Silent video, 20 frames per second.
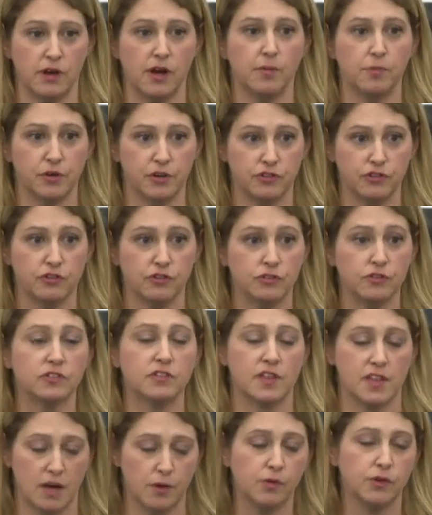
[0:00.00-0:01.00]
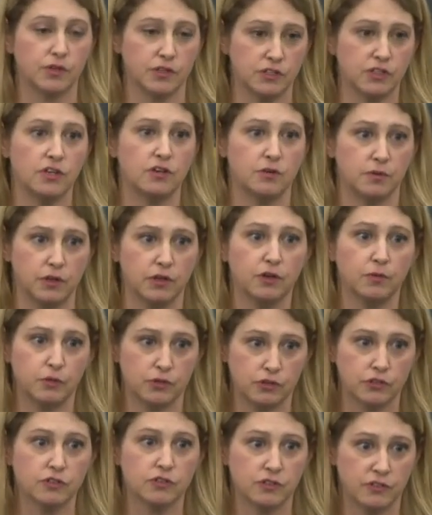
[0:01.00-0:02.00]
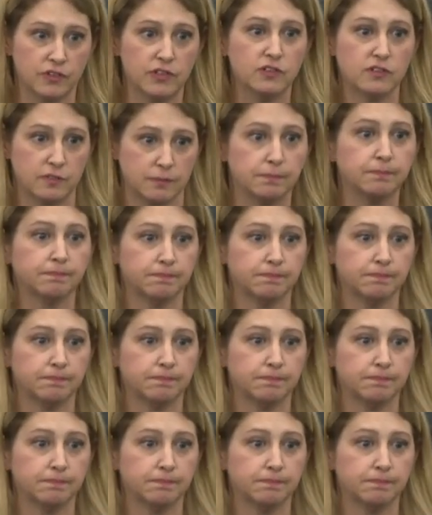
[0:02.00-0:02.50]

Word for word: not pressure suits, and that will continue in commercial service.